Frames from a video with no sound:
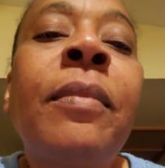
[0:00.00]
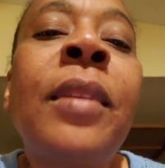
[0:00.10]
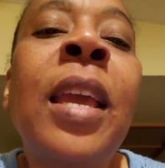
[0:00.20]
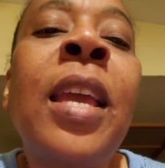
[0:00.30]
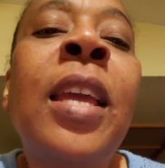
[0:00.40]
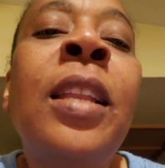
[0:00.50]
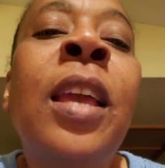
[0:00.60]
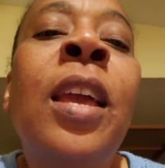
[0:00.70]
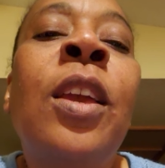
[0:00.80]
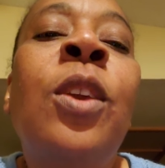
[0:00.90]
And
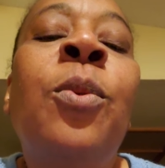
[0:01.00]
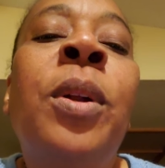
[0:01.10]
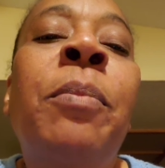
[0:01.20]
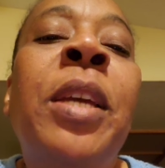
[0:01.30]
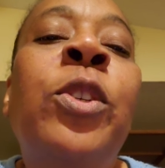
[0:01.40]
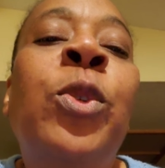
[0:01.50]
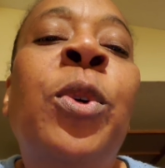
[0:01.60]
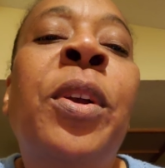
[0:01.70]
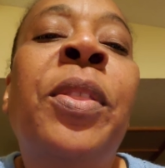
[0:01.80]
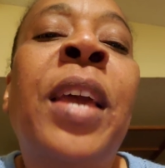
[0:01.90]
you want to make
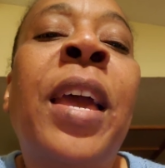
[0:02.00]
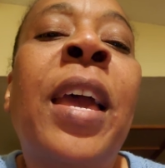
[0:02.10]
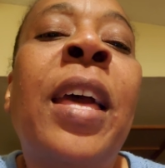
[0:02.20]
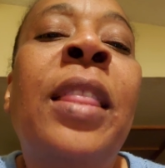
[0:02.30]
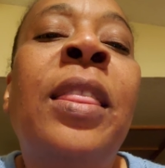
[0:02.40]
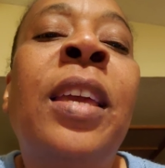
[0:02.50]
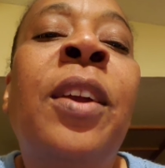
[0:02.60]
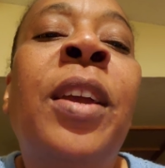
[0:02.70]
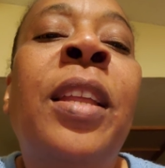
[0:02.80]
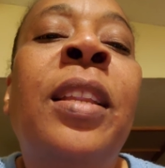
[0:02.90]
sure that
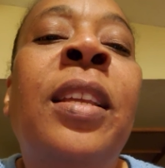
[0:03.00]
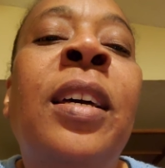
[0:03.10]
they're in